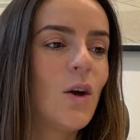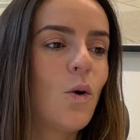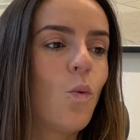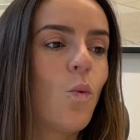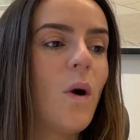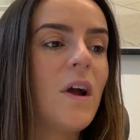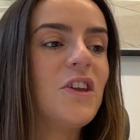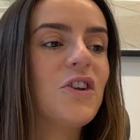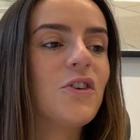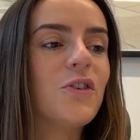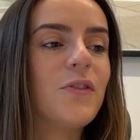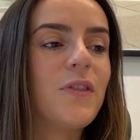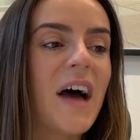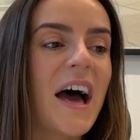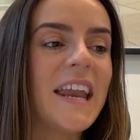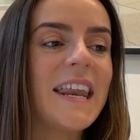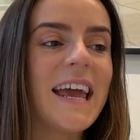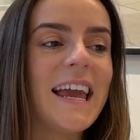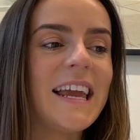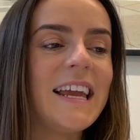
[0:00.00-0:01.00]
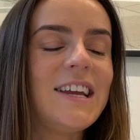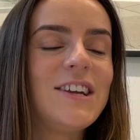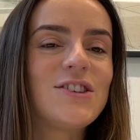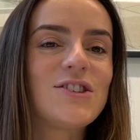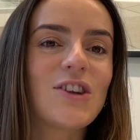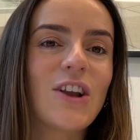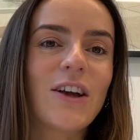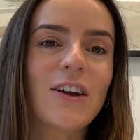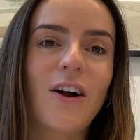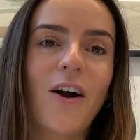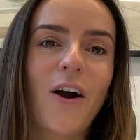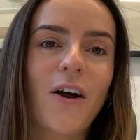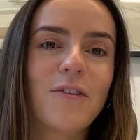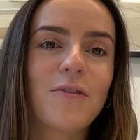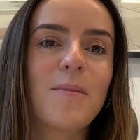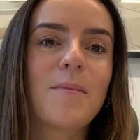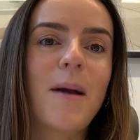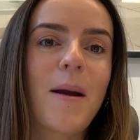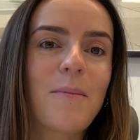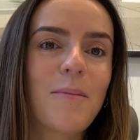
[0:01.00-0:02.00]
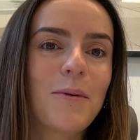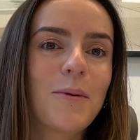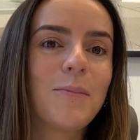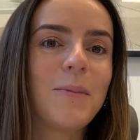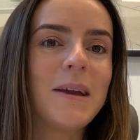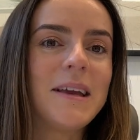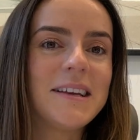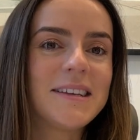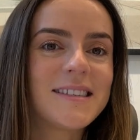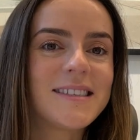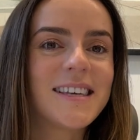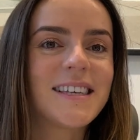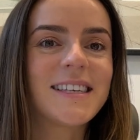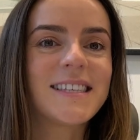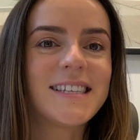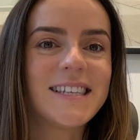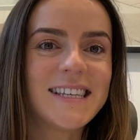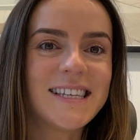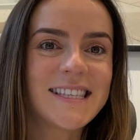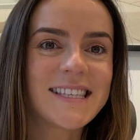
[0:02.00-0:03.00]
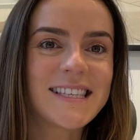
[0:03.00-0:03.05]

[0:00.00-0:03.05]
when you're that age, like I remember being 16,